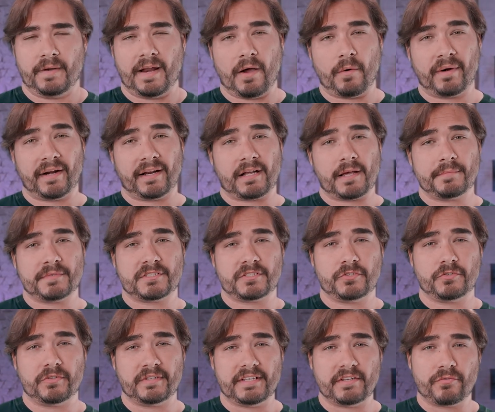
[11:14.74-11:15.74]
Now, when it comes
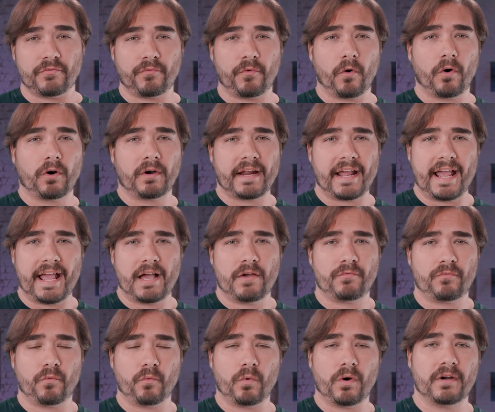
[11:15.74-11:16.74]
to the Ford
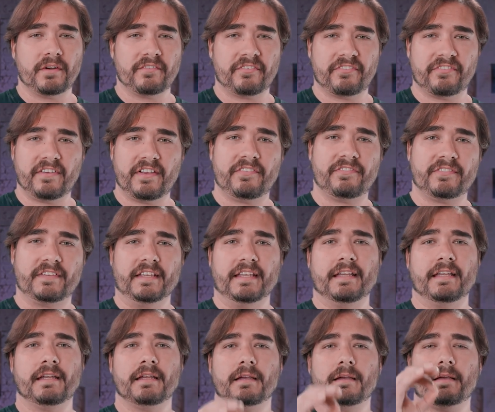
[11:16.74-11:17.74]
F-150,